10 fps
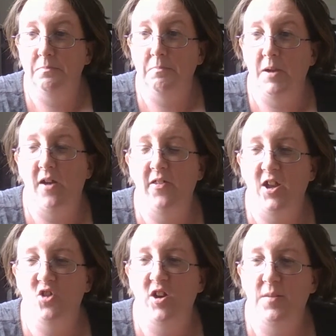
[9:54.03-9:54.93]
Apparently, I
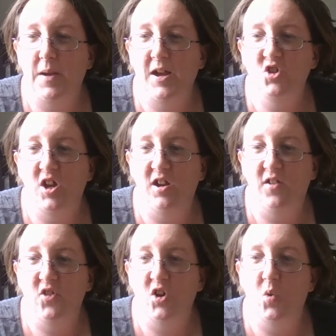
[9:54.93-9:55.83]
tried to buy a child
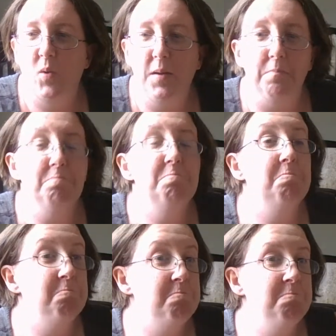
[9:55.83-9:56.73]
off the dark web.
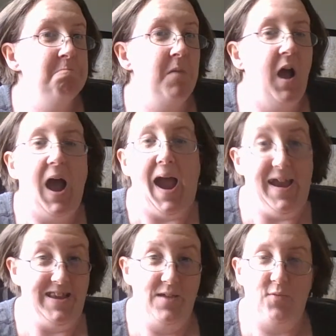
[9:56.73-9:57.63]
I
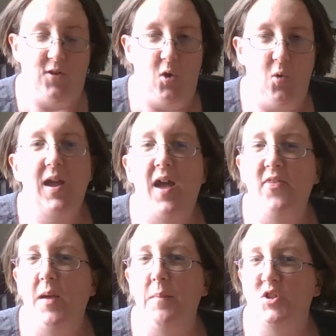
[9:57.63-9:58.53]
didn't even know I had
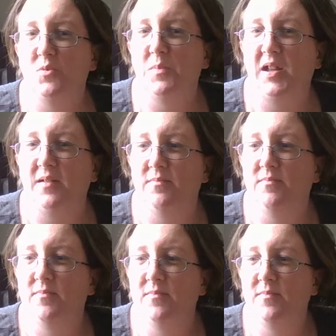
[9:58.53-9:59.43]
that much money.
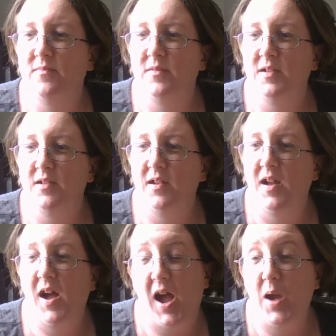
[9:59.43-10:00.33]

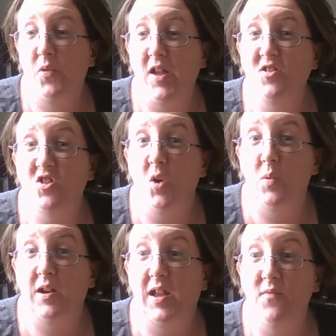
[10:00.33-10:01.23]
I would like to know
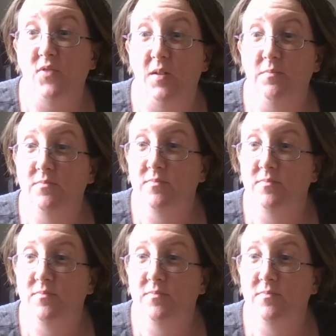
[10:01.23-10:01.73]
where it came from.